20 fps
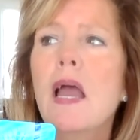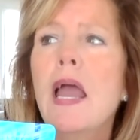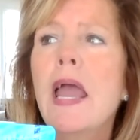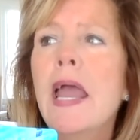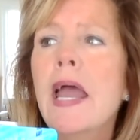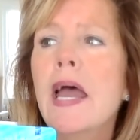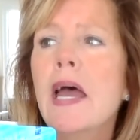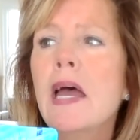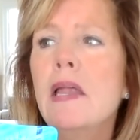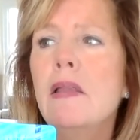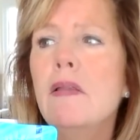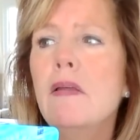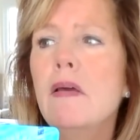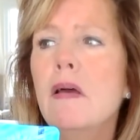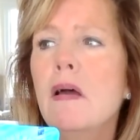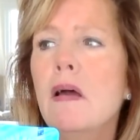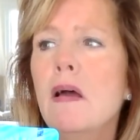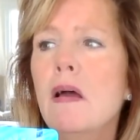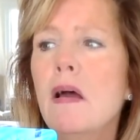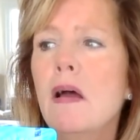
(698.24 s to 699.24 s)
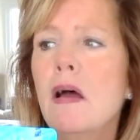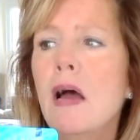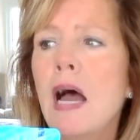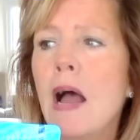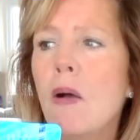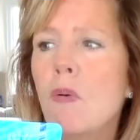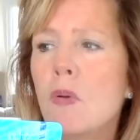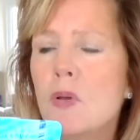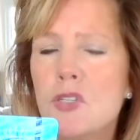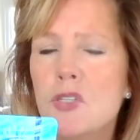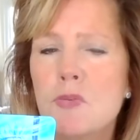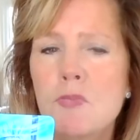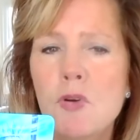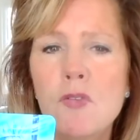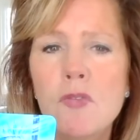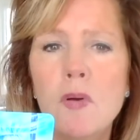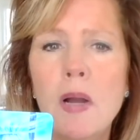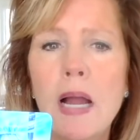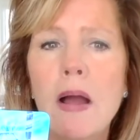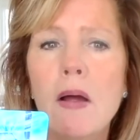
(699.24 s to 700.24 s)
and owls move
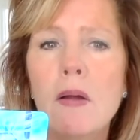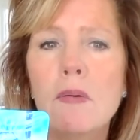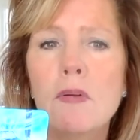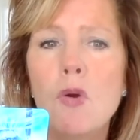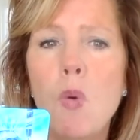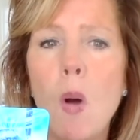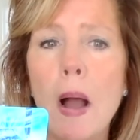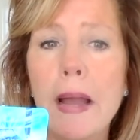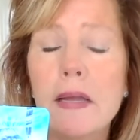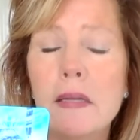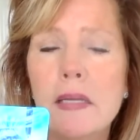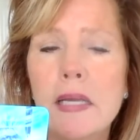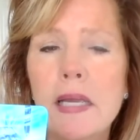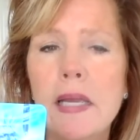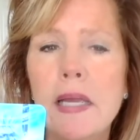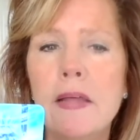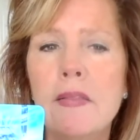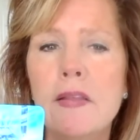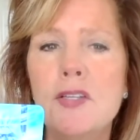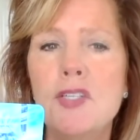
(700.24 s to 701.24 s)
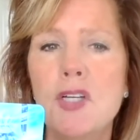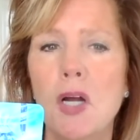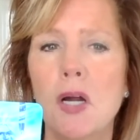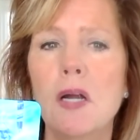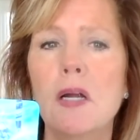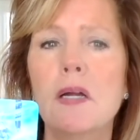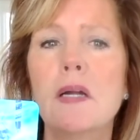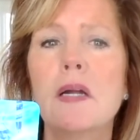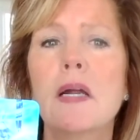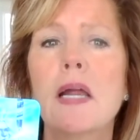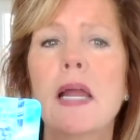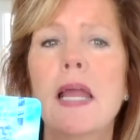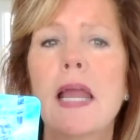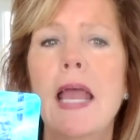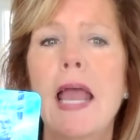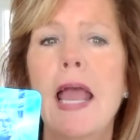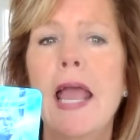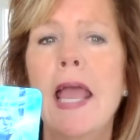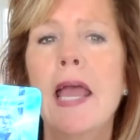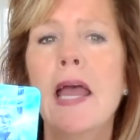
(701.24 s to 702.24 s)
around quietly in the dark.
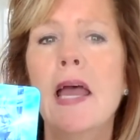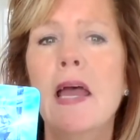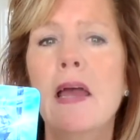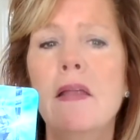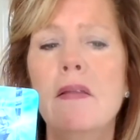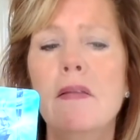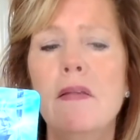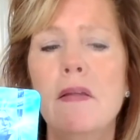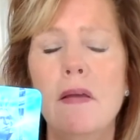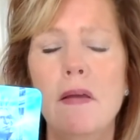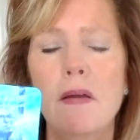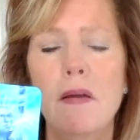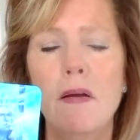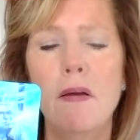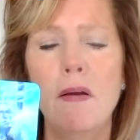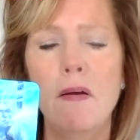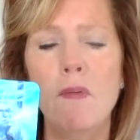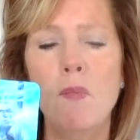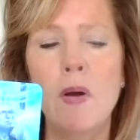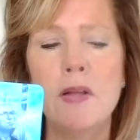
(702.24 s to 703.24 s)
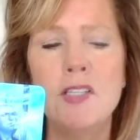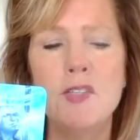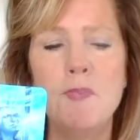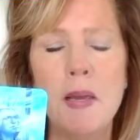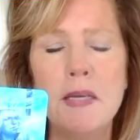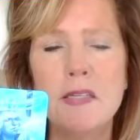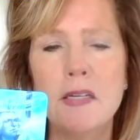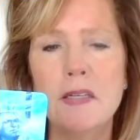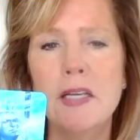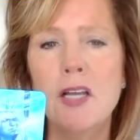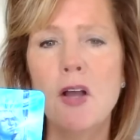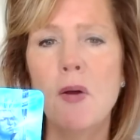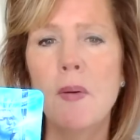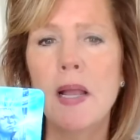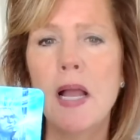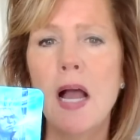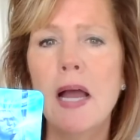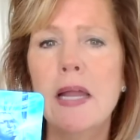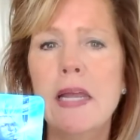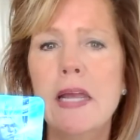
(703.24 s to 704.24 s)
And what's basically
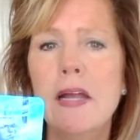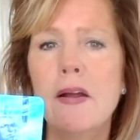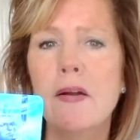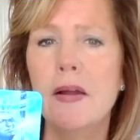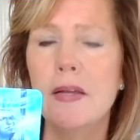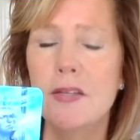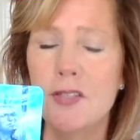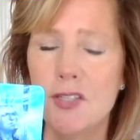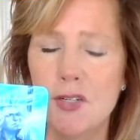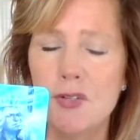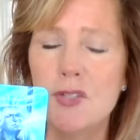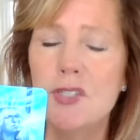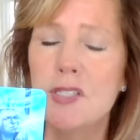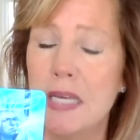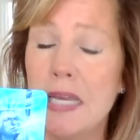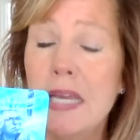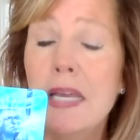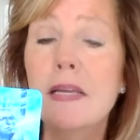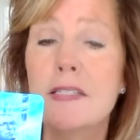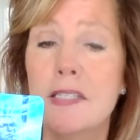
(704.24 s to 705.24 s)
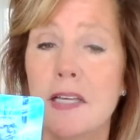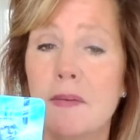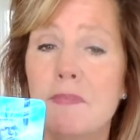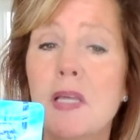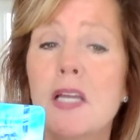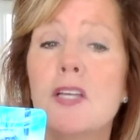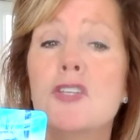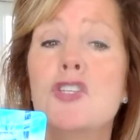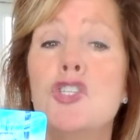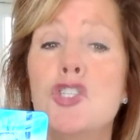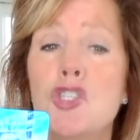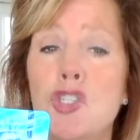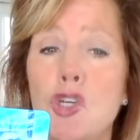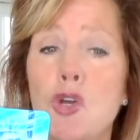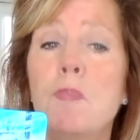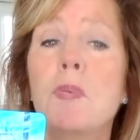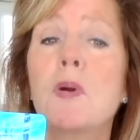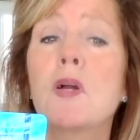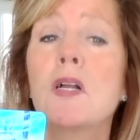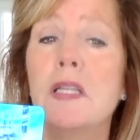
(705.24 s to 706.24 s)
going on here is you're seeing something
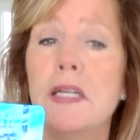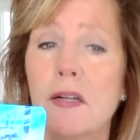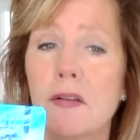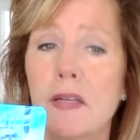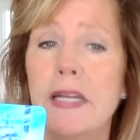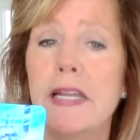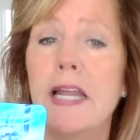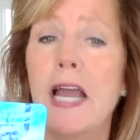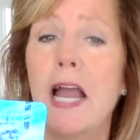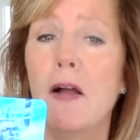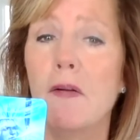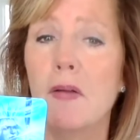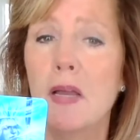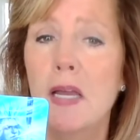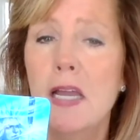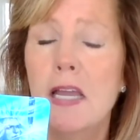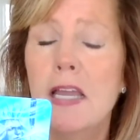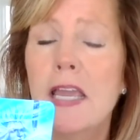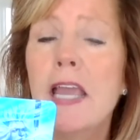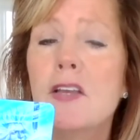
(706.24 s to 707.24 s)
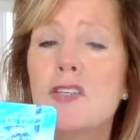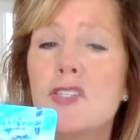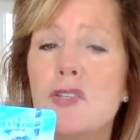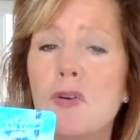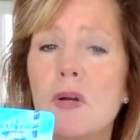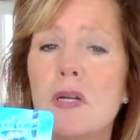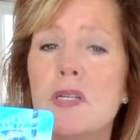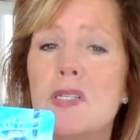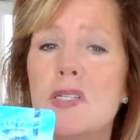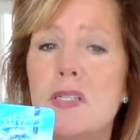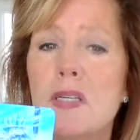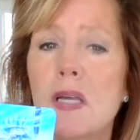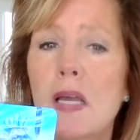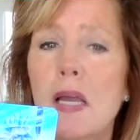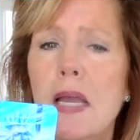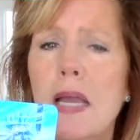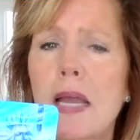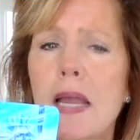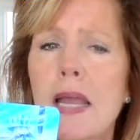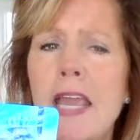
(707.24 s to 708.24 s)
super clearly now. King of Swords,
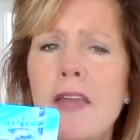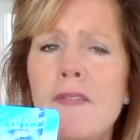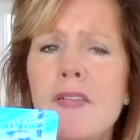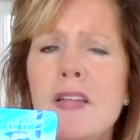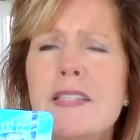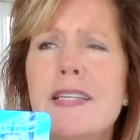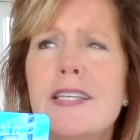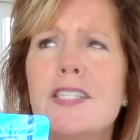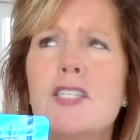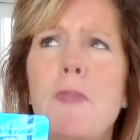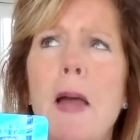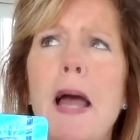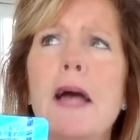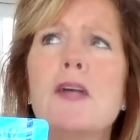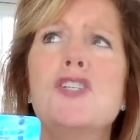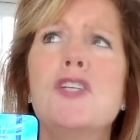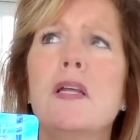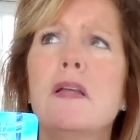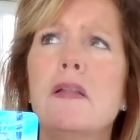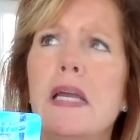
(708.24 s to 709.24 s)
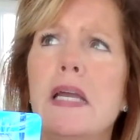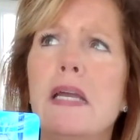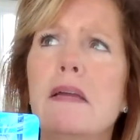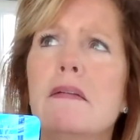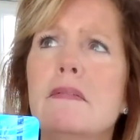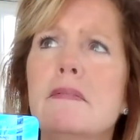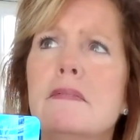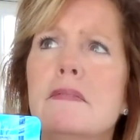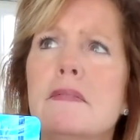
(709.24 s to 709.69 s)
even dispassionately,